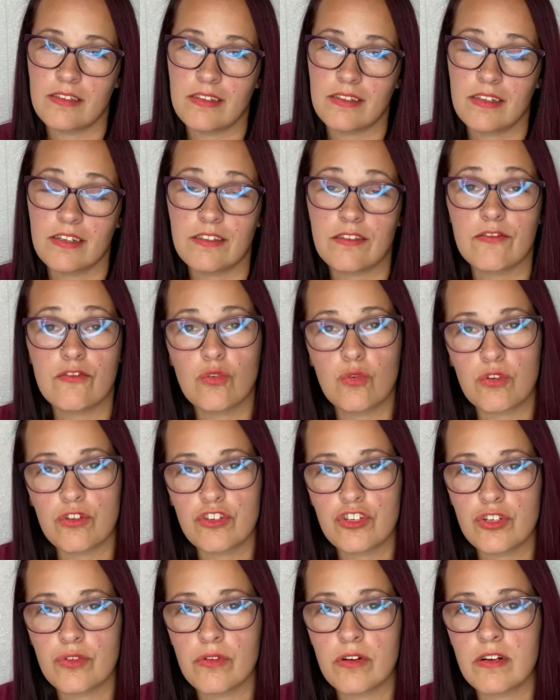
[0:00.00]
unless of
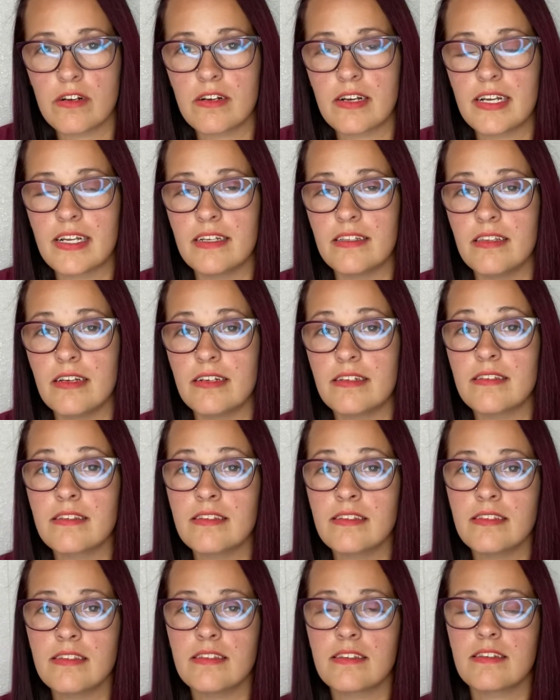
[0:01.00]
course you are a
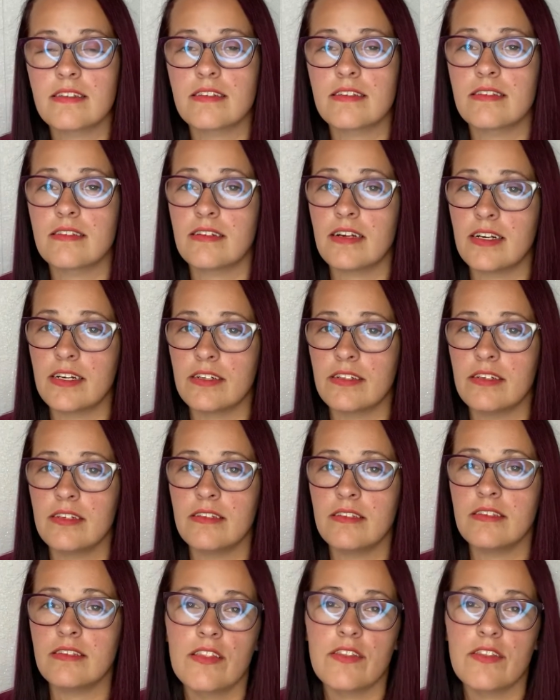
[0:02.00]
licensed stylist.